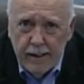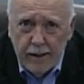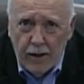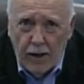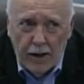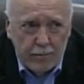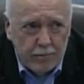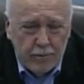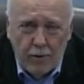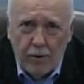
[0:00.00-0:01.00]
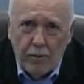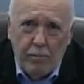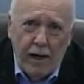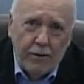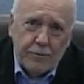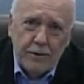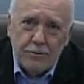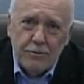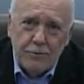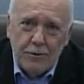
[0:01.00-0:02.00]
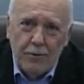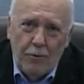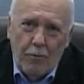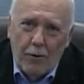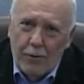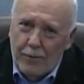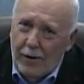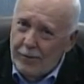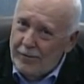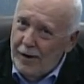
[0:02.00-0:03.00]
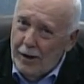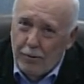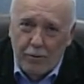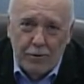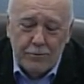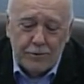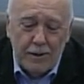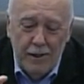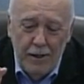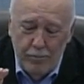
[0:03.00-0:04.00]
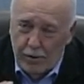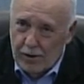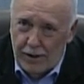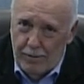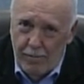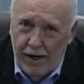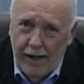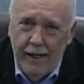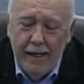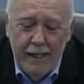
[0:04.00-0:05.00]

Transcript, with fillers: Uh, all the politicians in the world aren't the heroes, believe me.